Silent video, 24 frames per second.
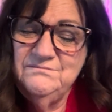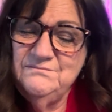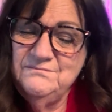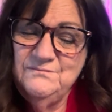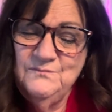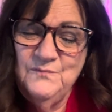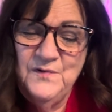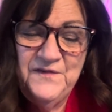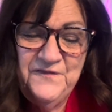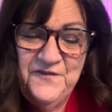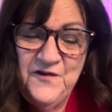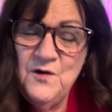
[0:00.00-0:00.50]

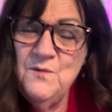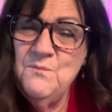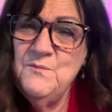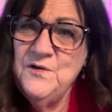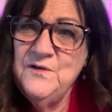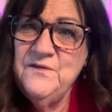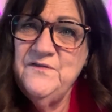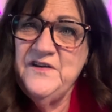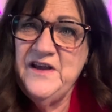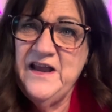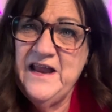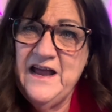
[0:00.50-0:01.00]
if you're
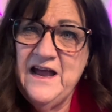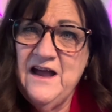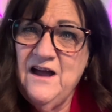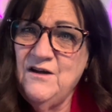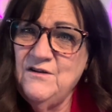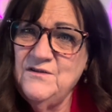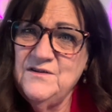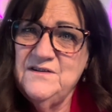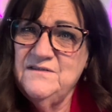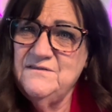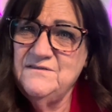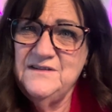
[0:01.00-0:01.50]
moving
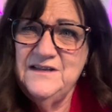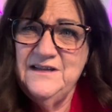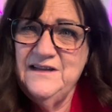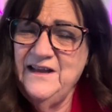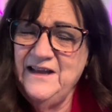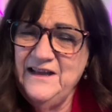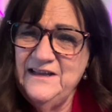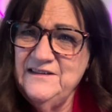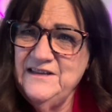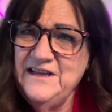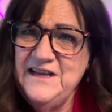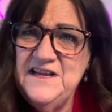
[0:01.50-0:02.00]
out,
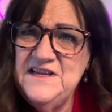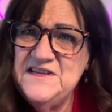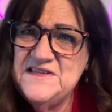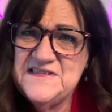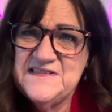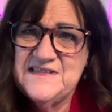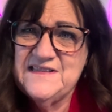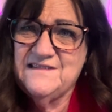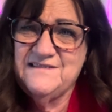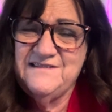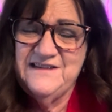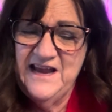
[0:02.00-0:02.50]
at
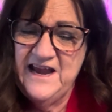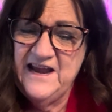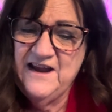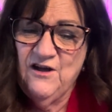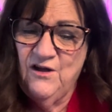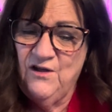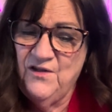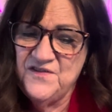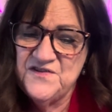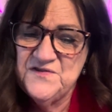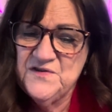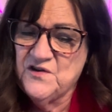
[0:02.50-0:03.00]
least take
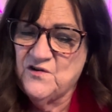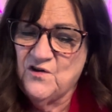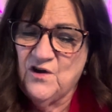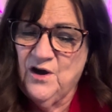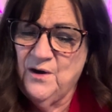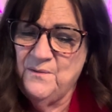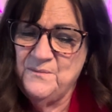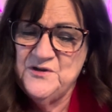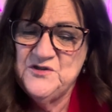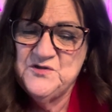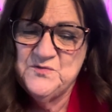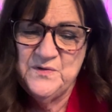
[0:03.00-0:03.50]
all the
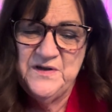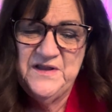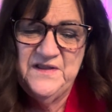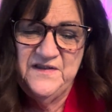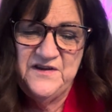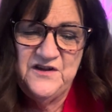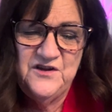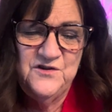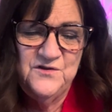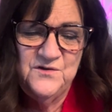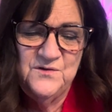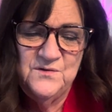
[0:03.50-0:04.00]
garbage with
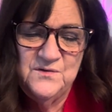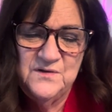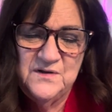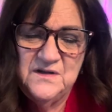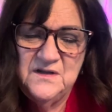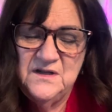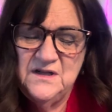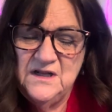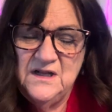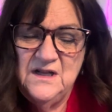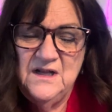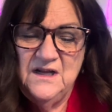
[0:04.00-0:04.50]
you.
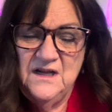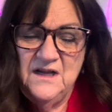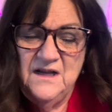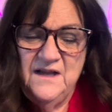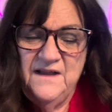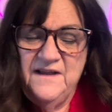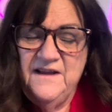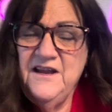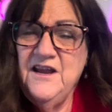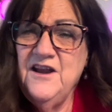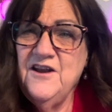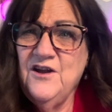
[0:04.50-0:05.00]

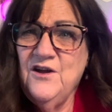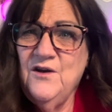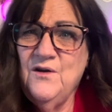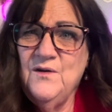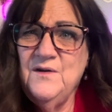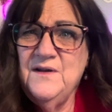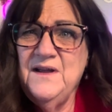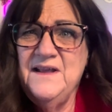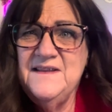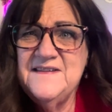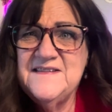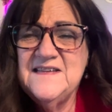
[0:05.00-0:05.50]

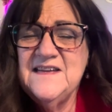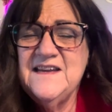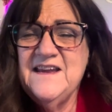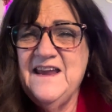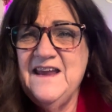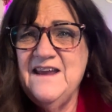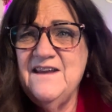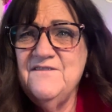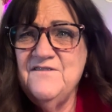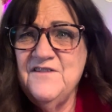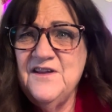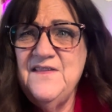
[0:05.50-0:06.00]
It's a
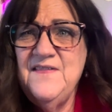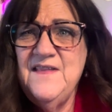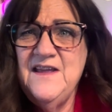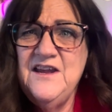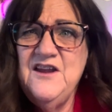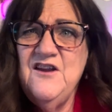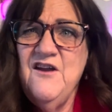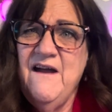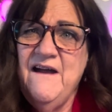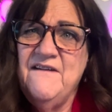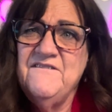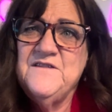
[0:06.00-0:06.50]
given that
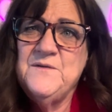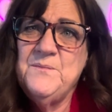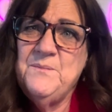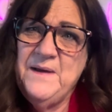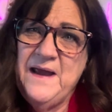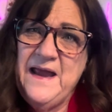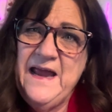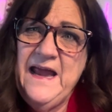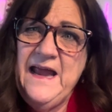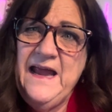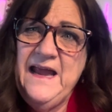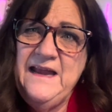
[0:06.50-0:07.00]
you have to
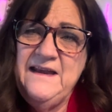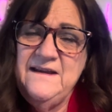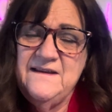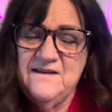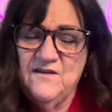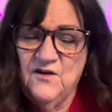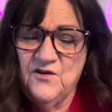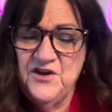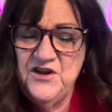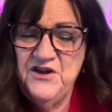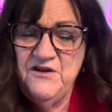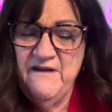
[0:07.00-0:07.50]
paint
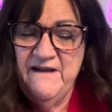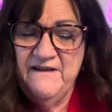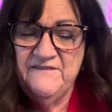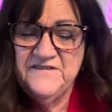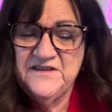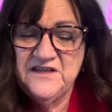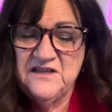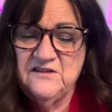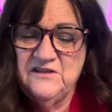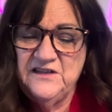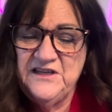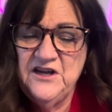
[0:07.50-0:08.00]
or you have to
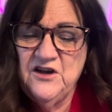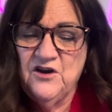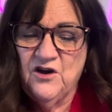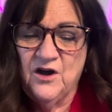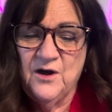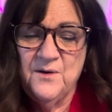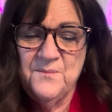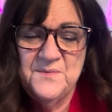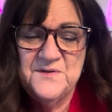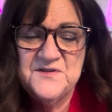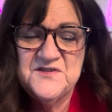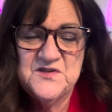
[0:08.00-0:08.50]
clean
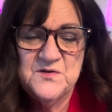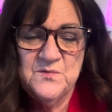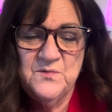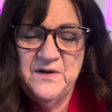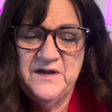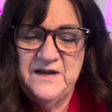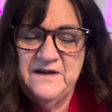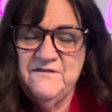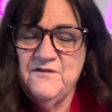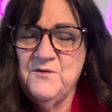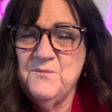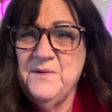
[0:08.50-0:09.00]
carpets or
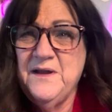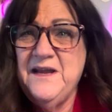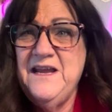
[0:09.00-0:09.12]
whatever. But